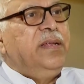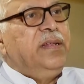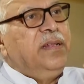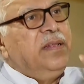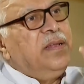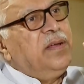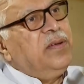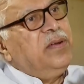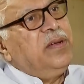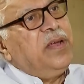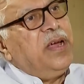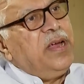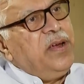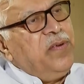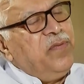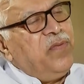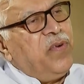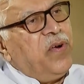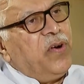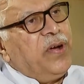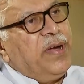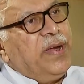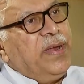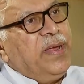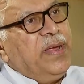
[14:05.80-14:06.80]
no,
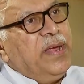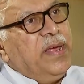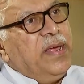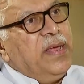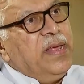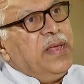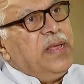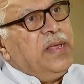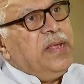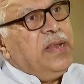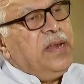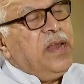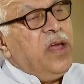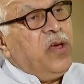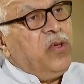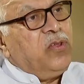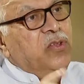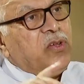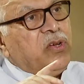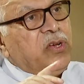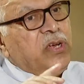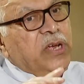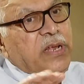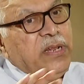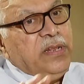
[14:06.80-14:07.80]
940.
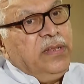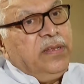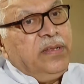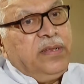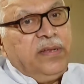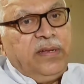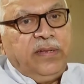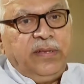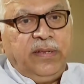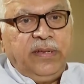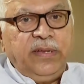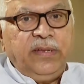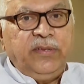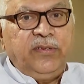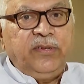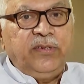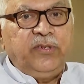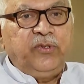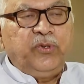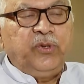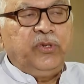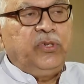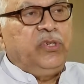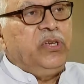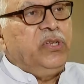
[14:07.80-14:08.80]
Now, in this
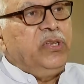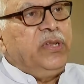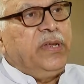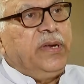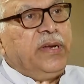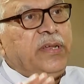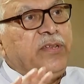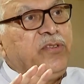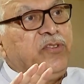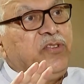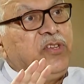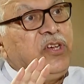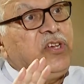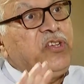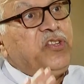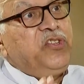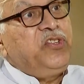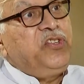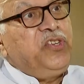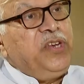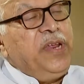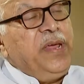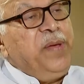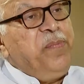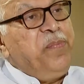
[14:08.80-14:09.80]
situation, there are
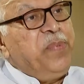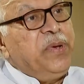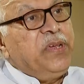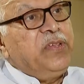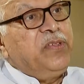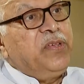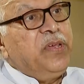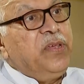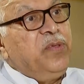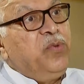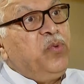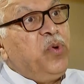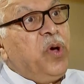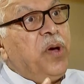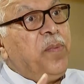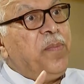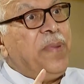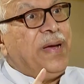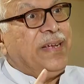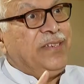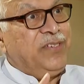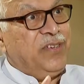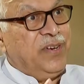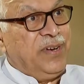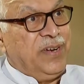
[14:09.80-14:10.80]
60 persons who are
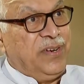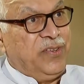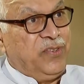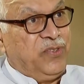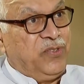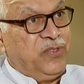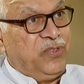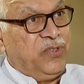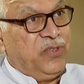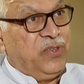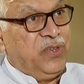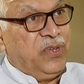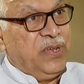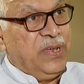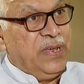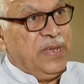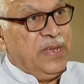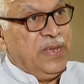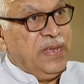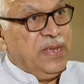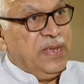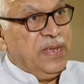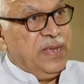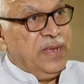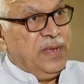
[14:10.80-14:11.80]
bachelors.
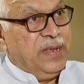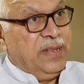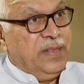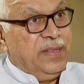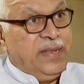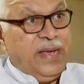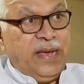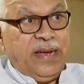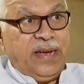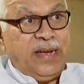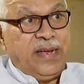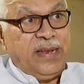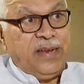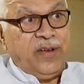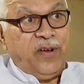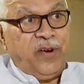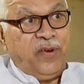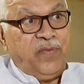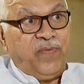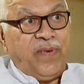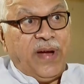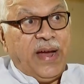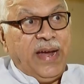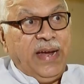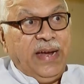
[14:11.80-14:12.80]
They
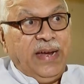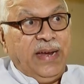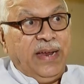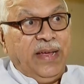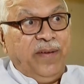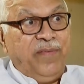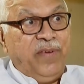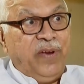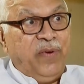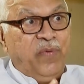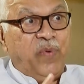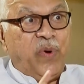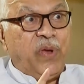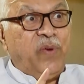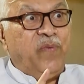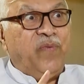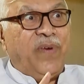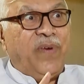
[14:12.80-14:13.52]
cannot find even one